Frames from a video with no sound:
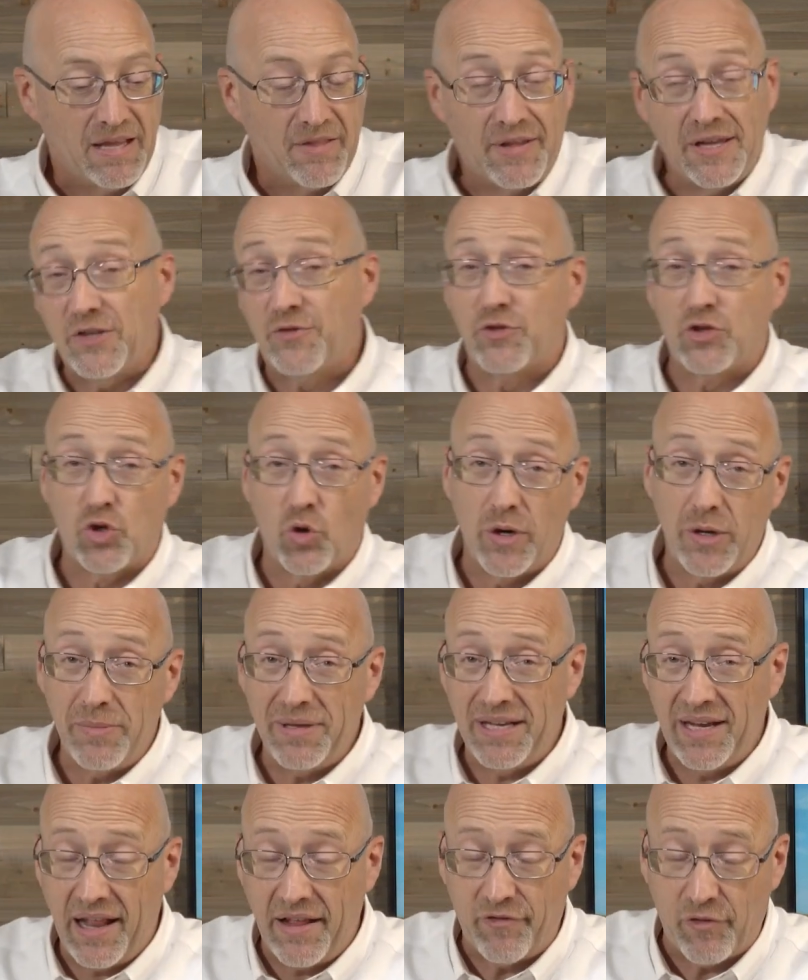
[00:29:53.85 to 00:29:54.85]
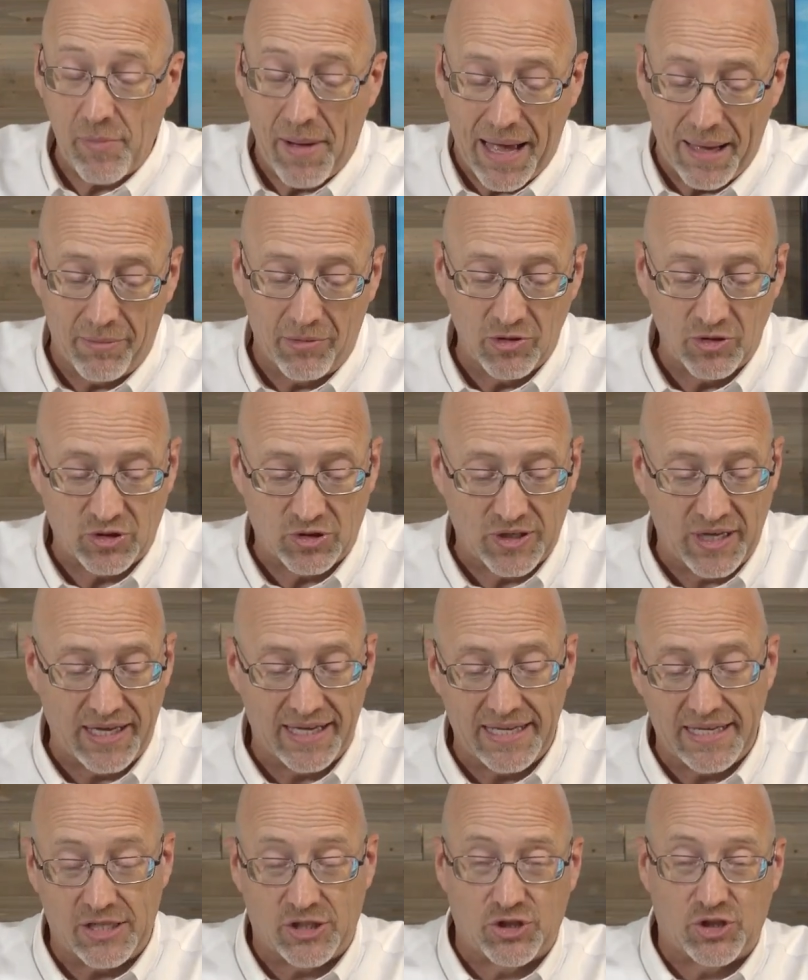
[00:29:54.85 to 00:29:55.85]
Thanks for joining me today for Bible
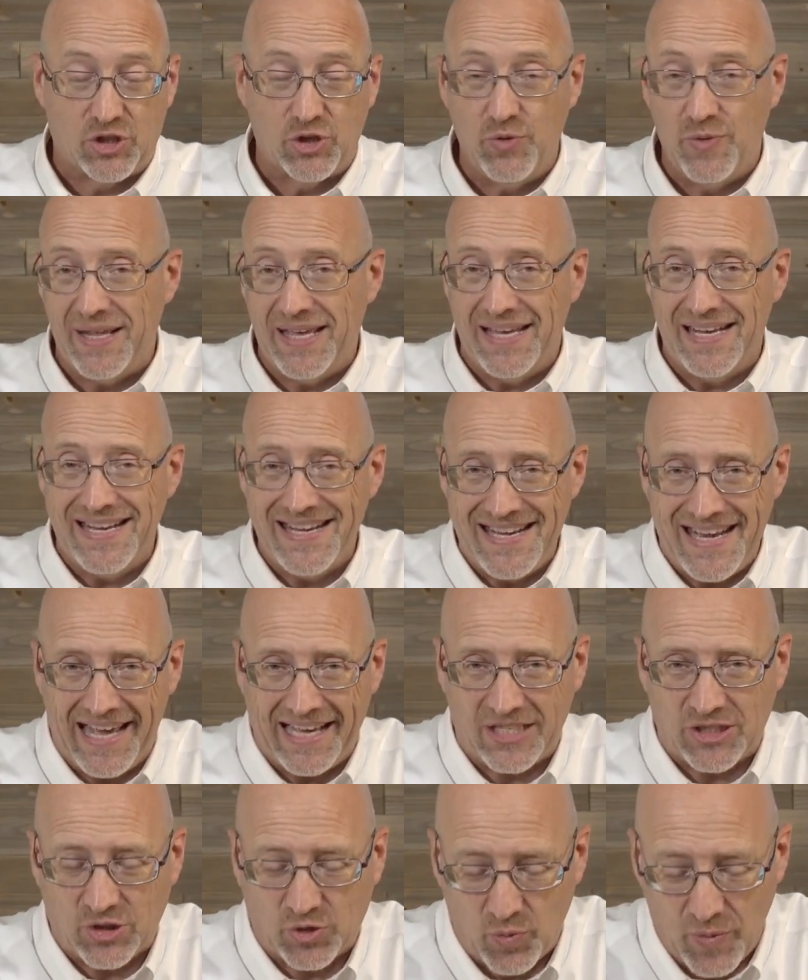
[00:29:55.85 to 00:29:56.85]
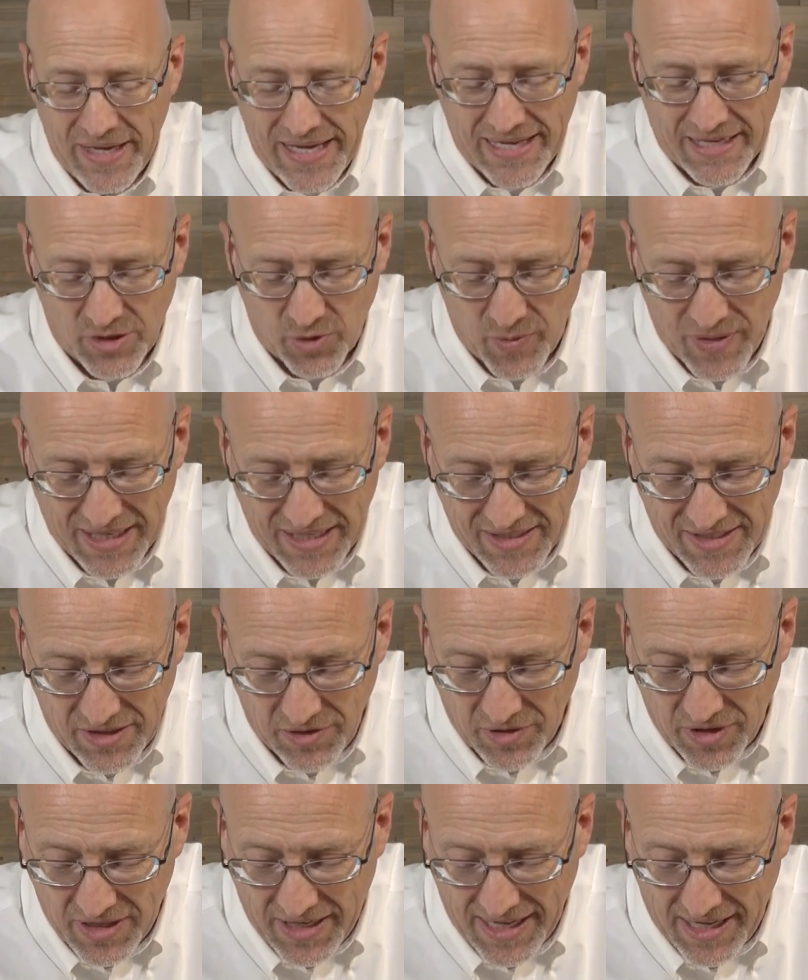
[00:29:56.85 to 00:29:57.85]
study. Tune in next week as we
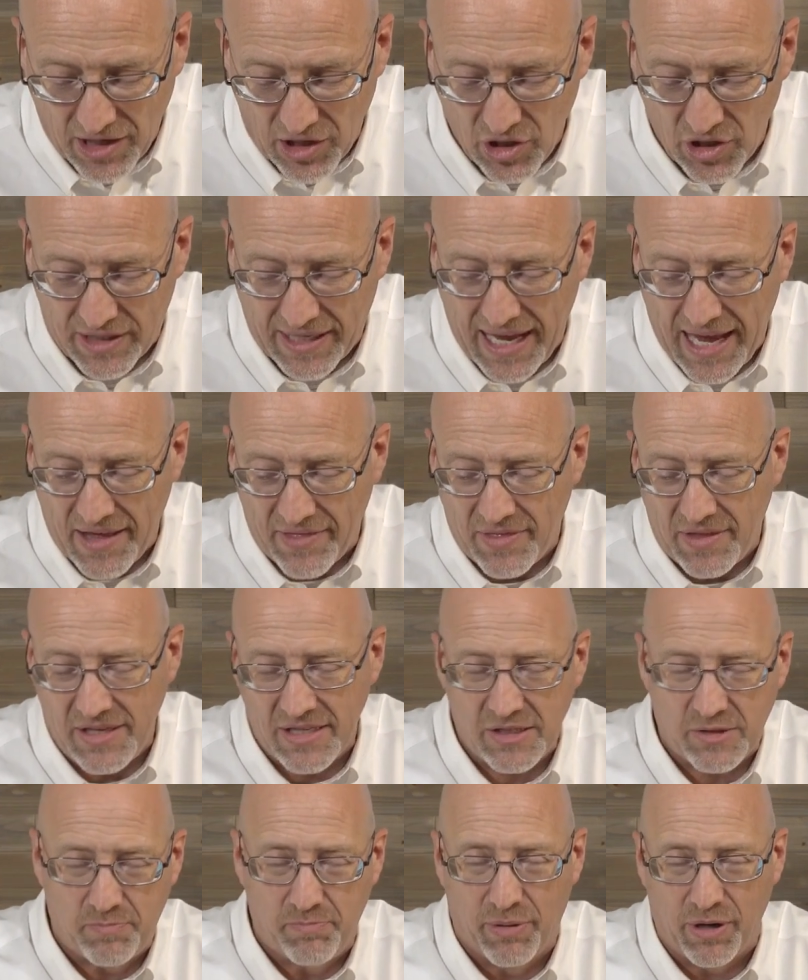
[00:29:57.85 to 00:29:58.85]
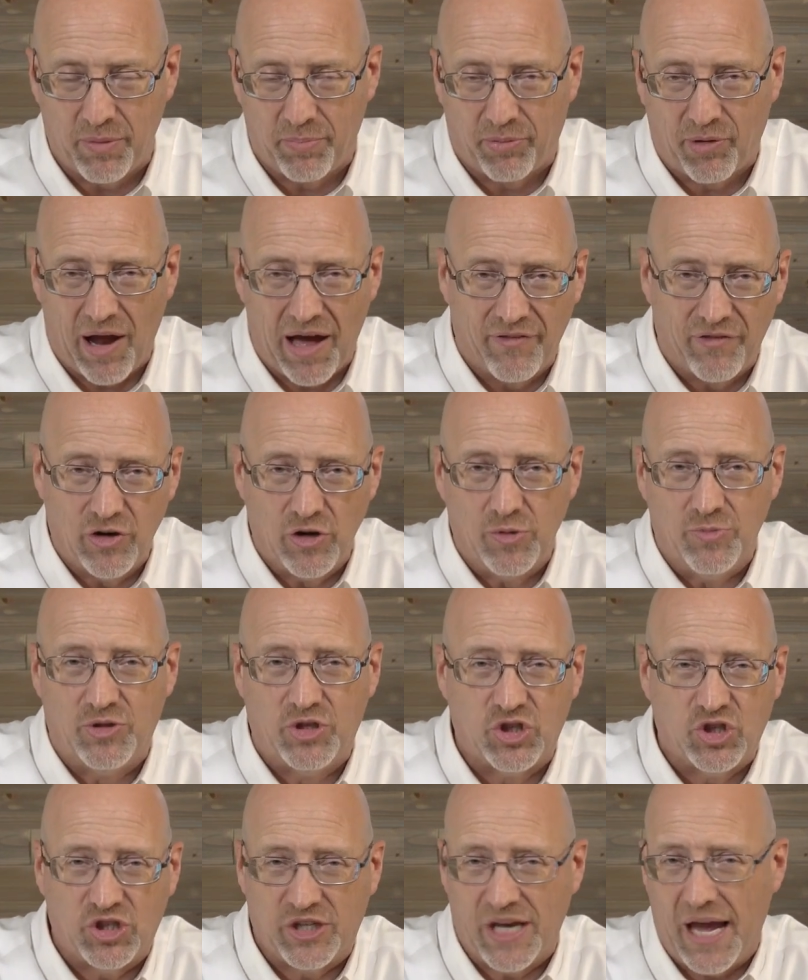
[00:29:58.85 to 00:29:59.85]
continue to take a look at this book of
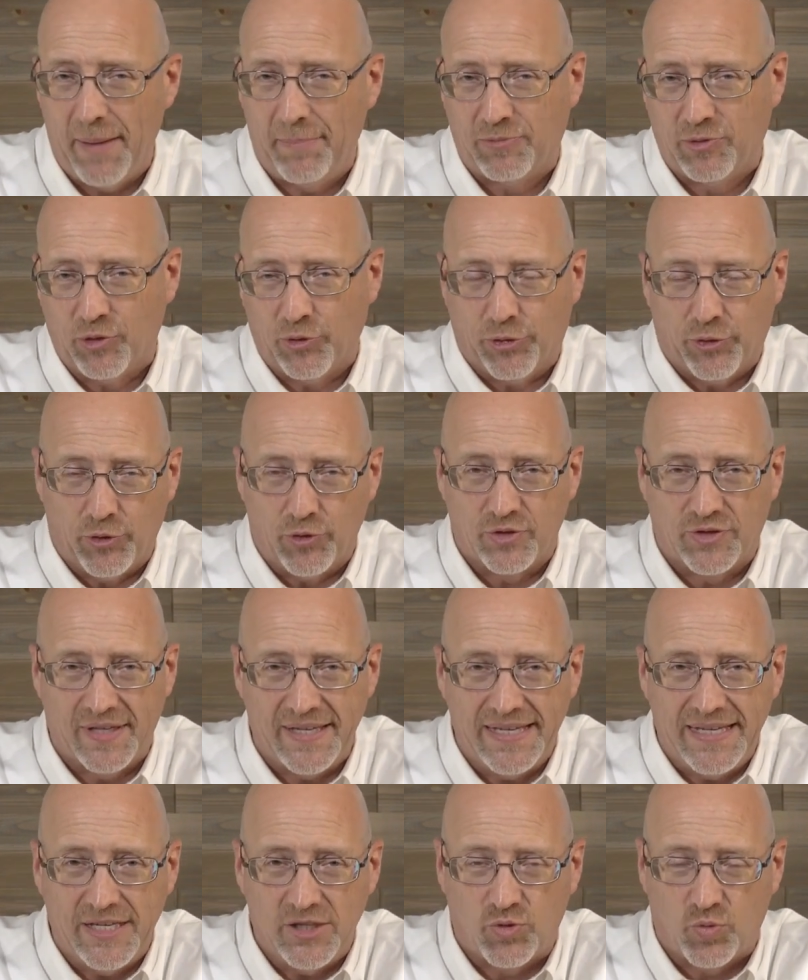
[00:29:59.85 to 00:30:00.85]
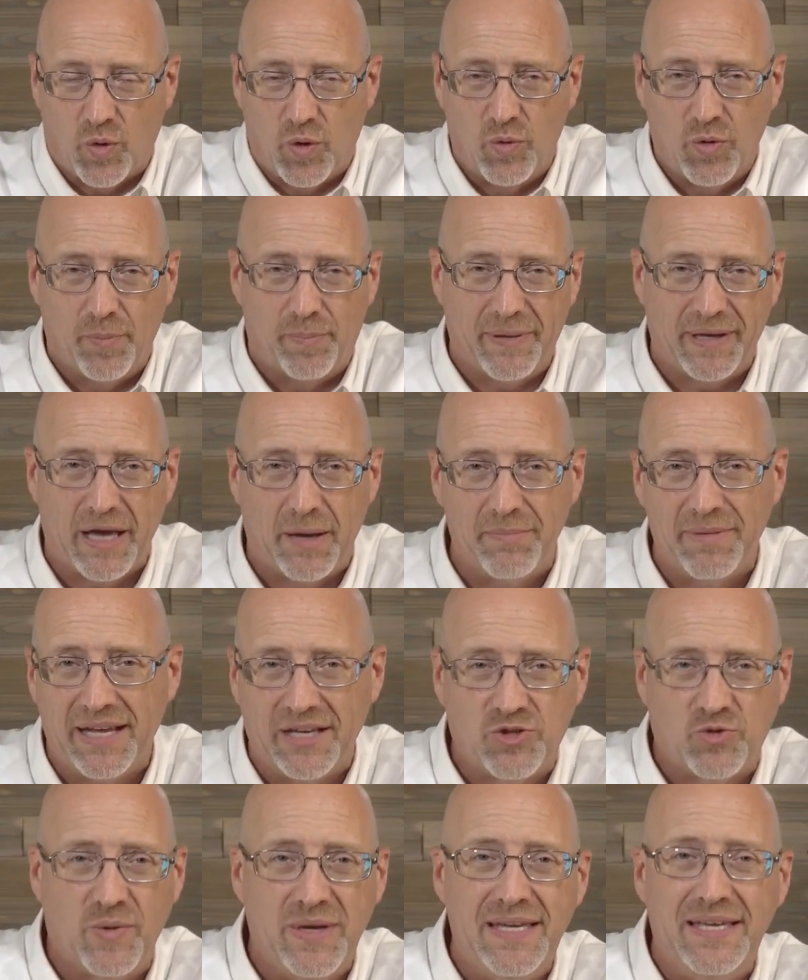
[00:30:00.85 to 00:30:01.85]
Proverbs. Chapter 13 is where we'll pick up
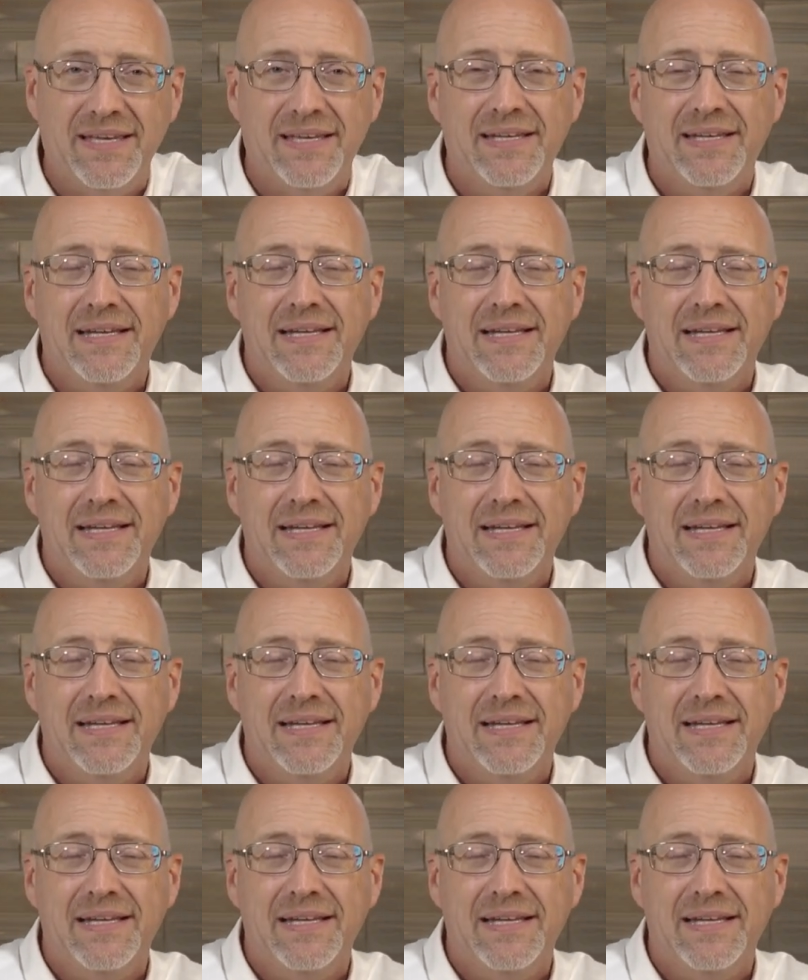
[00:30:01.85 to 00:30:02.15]
next week.